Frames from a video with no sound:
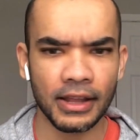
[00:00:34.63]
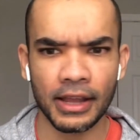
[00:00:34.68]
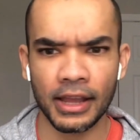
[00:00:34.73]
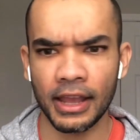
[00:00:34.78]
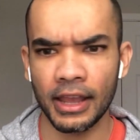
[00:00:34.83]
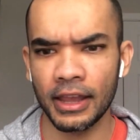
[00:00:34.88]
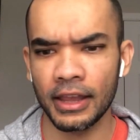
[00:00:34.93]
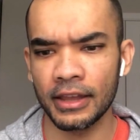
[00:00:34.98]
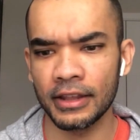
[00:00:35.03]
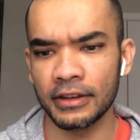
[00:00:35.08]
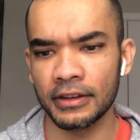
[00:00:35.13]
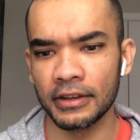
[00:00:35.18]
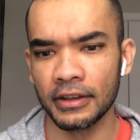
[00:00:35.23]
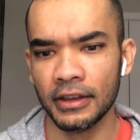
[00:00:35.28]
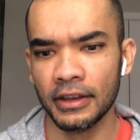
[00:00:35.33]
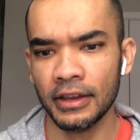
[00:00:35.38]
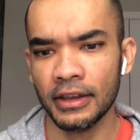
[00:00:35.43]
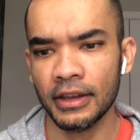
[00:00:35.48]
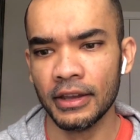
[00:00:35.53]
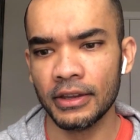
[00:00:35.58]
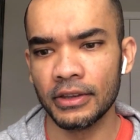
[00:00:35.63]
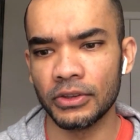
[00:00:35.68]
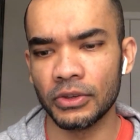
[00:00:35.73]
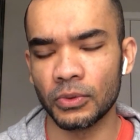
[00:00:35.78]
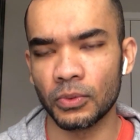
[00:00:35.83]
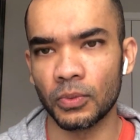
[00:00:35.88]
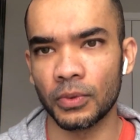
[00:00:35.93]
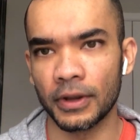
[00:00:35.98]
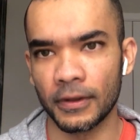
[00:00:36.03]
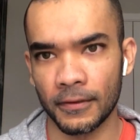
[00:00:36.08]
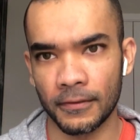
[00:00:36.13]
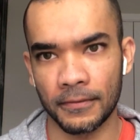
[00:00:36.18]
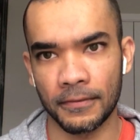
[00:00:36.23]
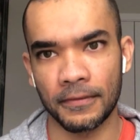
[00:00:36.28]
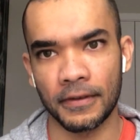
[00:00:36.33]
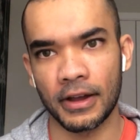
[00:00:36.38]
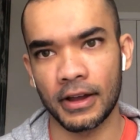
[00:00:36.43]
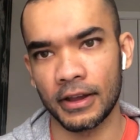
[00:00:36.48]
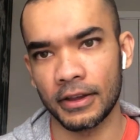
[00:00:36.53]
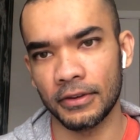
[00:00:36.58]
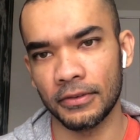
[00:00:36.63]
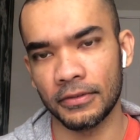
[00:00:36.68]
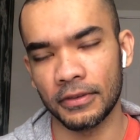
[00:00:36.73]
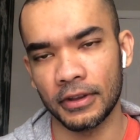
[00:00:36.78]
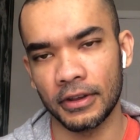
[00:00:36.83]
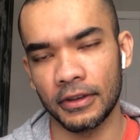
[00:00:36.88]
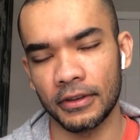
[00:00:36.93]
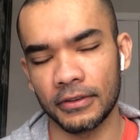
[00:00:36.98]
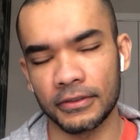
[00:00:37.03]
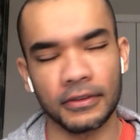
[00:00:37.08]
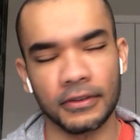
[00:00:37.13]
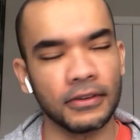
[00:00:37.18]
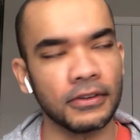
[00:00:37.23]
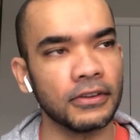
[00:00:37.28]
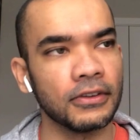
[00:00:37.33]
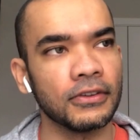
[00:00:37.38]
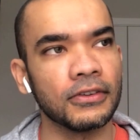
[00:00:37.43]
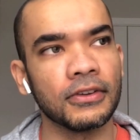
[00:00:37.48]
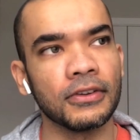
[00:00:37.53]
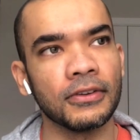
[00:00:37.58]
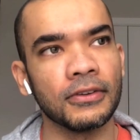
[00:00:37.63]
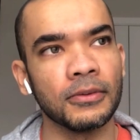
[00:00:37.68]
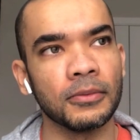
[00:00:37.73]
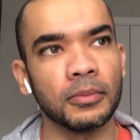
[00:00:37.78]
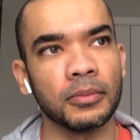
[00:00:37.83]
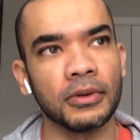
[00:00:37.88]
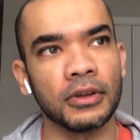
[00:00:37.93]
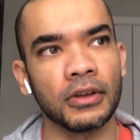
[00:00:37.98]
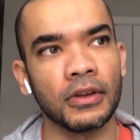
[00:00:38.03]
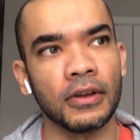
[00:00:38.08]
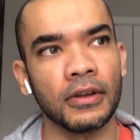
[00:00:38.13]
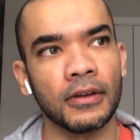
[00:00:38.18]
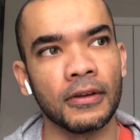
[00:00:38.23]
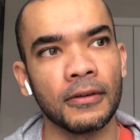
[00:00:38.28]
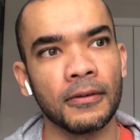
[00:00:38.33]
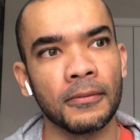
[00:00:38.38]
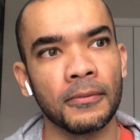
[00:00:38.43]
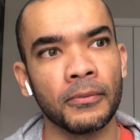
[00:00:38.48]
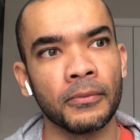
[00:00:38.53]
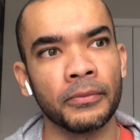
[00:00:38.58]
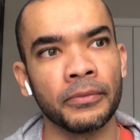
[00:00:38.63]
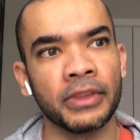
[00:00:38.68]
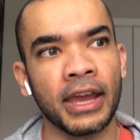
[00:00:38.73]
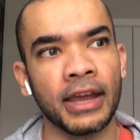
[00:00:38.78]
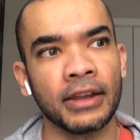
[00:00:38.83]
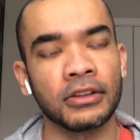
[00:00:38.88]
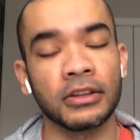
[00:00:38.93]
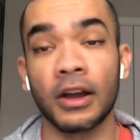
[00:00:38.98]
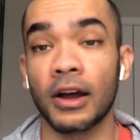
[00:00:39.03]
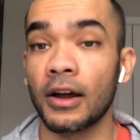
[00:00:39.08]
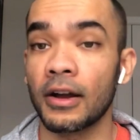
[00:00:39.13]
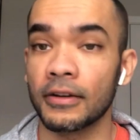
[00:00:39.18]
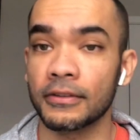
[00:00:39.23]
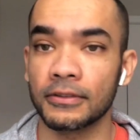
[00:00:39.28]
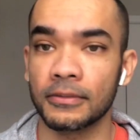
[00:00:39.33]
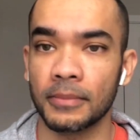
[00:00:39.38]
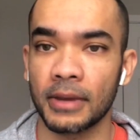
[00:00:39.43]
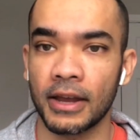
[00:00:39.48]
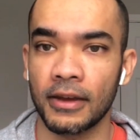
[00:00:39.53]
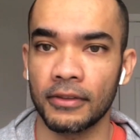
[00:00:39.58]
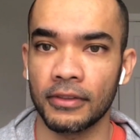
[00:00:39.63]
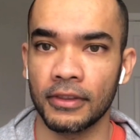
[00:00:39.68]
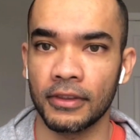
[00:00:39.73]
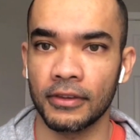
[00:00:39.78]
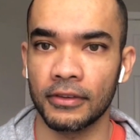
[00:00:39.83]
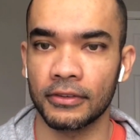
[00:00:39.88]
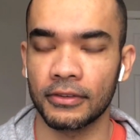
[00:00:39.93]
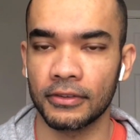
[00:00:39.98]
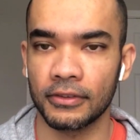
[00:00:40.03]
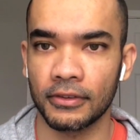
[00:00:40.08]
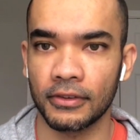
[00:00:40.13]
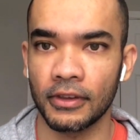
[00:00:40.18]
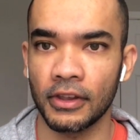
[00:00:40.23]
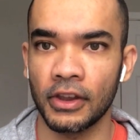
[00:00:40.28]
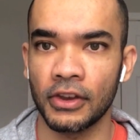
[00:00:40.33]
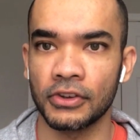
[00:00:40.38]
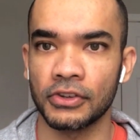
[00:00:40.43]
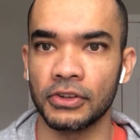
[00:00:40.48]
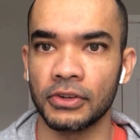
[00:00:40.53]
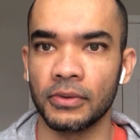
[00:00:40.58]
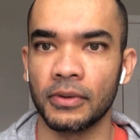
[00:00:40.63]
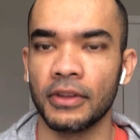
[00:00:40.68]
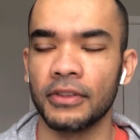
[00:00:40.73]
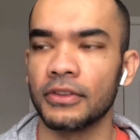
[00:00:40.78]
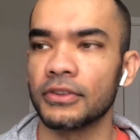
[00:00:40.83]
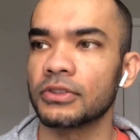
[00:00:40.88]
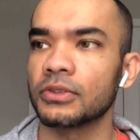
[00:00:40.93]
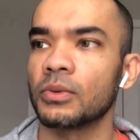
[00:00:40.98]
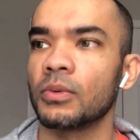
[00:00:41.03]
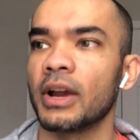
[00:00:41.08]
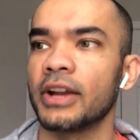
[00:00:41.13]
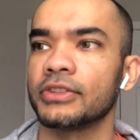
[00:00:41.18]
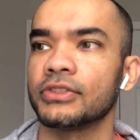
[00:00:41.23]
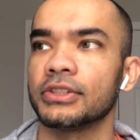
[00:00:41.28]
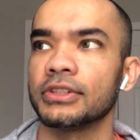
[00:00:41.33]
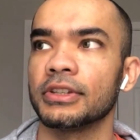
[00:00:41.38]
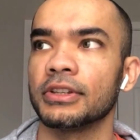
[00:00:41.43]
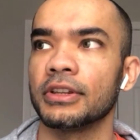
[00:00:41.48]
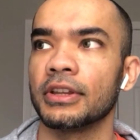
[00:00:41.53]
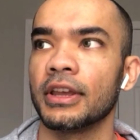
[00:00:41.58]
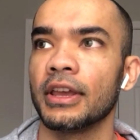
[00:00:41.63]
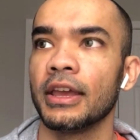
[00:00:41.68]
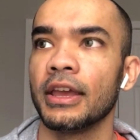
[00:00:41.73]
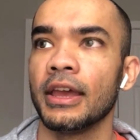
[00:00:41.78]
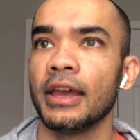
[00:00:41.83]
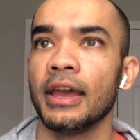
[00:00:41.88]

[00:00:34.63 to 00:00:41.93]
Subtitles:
And you will find videos on YouTube that talks about this issue and this question.